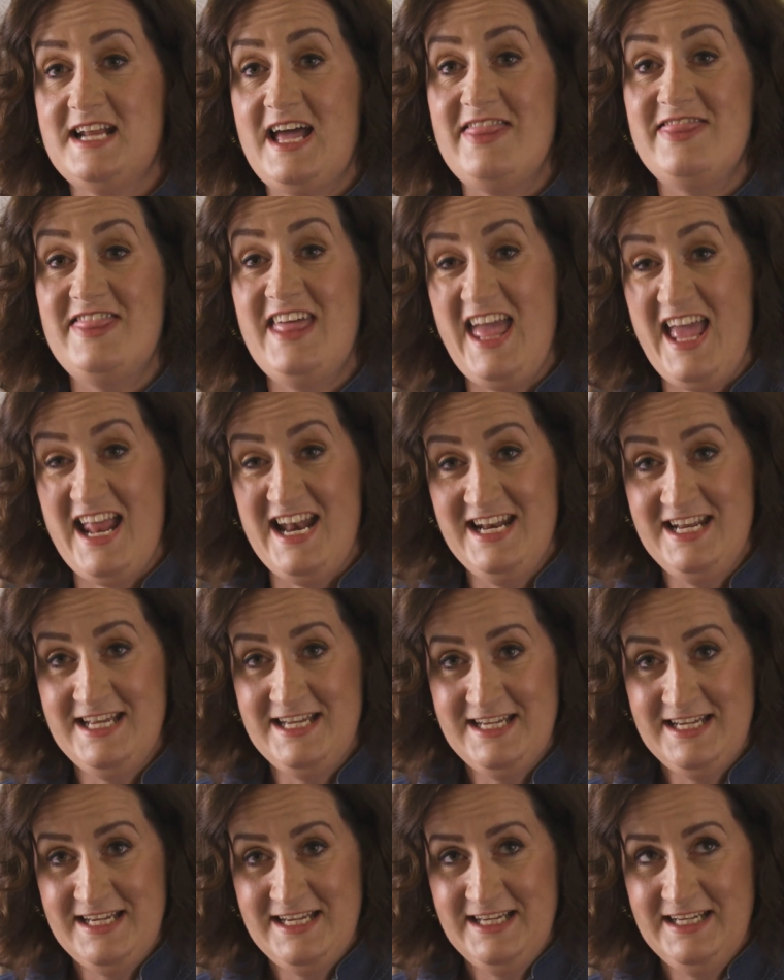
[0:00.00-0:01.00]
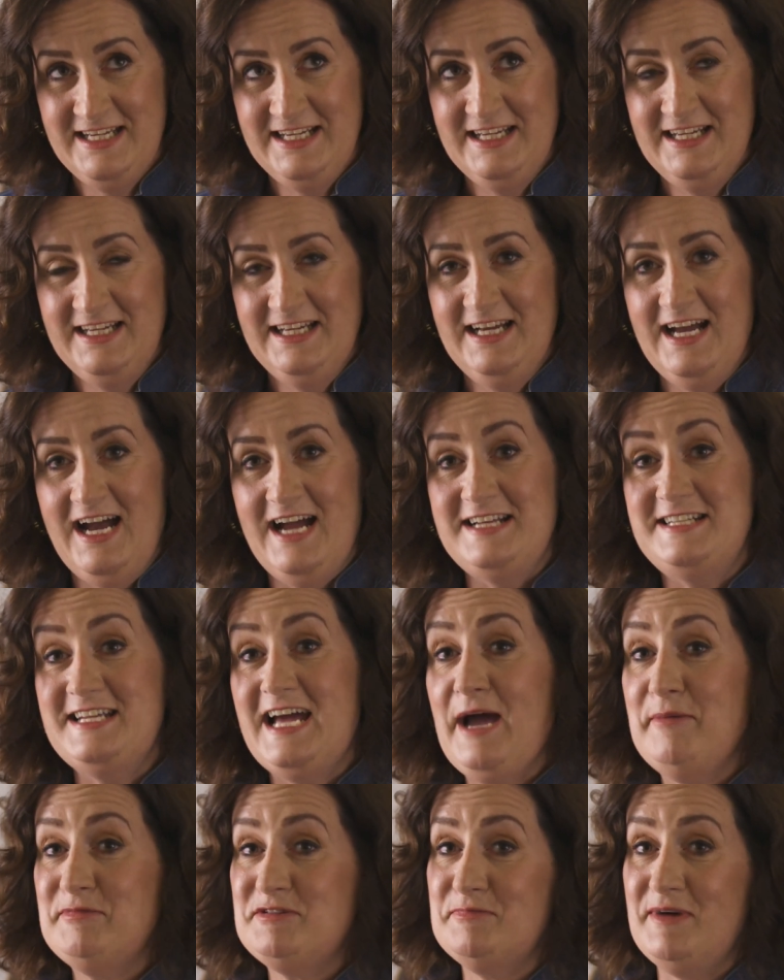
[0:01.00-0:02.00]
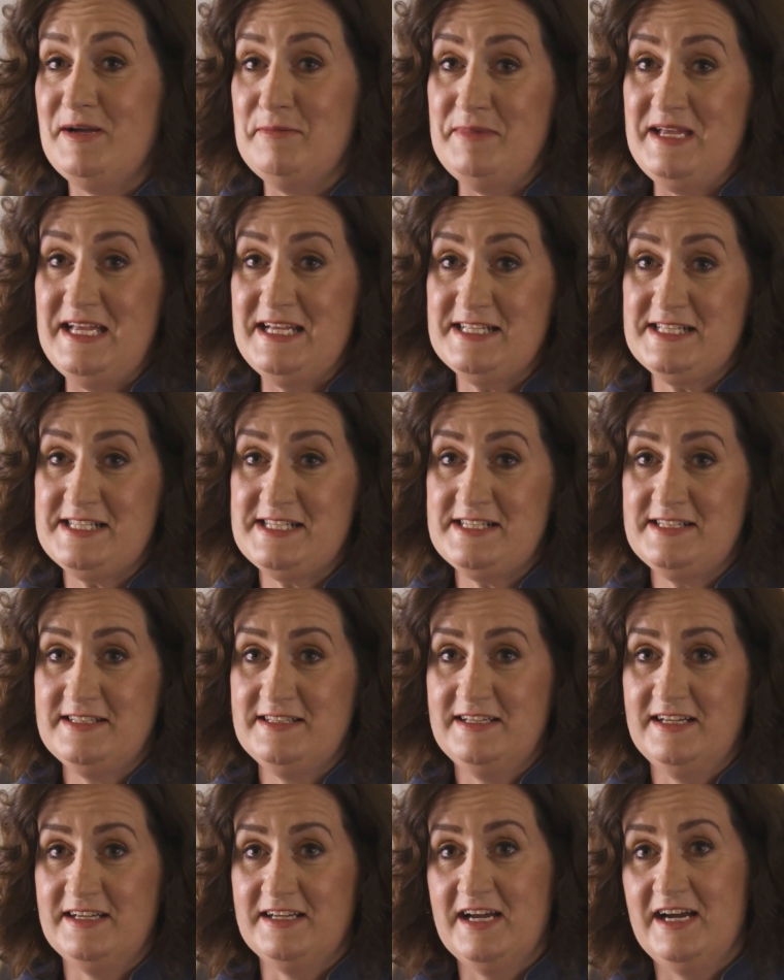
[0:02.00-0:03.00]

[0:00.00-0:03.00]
And then I tapped my mates and